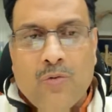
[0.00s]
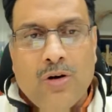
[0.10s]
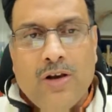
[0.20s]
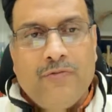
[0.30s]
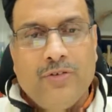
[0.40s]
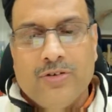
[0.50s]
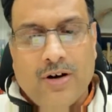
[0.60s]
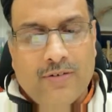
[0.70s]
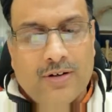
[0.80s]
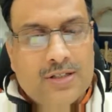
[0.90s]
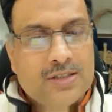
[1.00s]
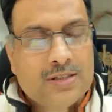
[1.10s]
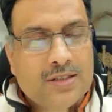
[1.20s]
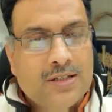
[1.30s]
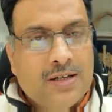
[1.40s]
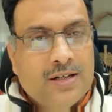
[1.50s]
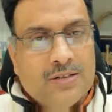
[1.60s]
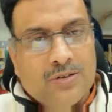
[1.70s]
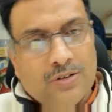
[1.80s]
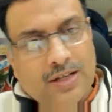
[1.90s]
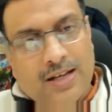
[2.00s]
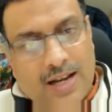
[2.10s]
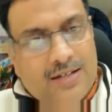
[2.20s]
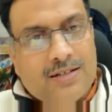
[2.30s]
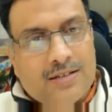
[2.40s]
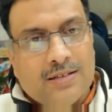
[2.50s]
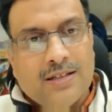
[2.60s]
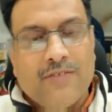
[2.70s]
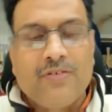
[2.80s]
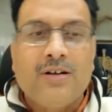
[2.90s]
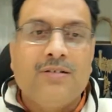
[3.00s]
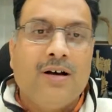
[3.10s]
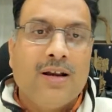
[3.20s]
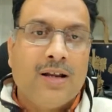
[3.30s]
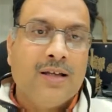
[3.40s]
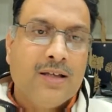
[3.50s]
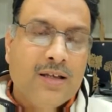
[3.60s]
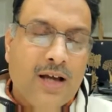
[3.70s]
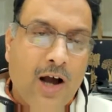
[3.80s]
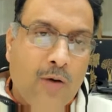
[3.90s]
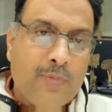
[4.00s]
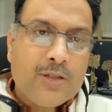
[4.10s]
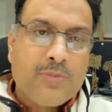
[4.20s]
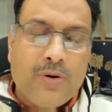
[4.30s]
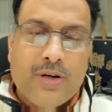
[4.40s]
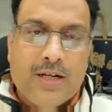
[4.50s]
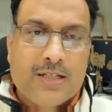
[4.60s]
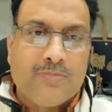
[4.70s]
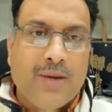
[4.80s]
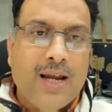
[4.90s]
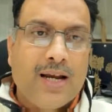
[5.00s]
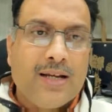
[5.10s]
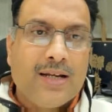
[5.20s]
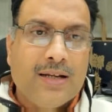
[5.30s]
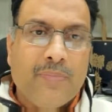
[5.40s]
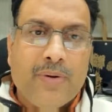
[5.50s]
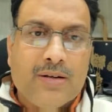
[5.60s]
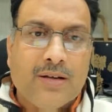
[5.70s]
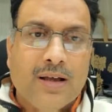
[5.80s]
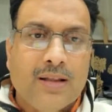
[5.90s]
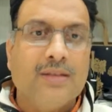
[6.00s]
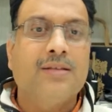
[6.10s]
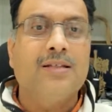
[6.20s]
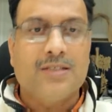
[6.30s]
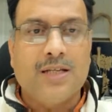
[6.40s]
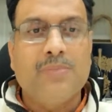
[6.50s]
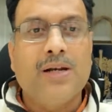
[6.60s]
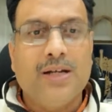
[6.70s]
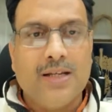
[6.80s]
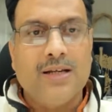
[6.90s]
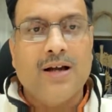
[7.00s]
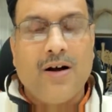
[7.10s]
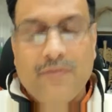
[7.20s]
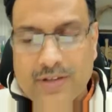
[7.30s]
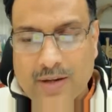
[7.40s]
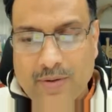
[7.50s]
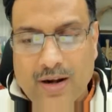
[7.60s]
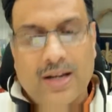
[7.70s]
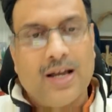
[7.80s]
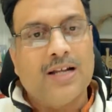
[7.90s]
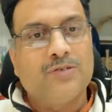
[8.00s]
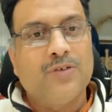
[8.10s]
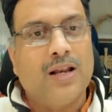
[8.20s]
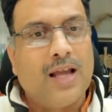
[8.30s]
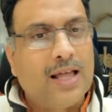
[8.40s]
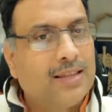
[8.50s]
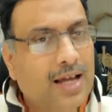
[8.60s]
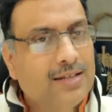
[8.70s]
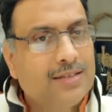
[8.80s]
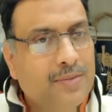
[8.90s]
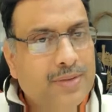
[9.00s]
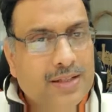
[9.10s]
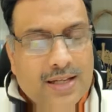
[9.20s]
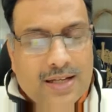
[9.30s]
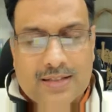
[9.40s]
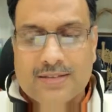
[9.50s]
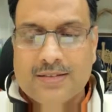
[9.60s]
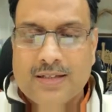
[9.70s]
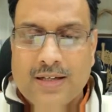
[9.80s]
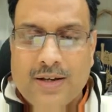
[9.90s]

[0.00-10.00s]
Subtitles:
only few hours. So the net effect on how much protein is made depends on the stability of the mRNA as well. And that is something that is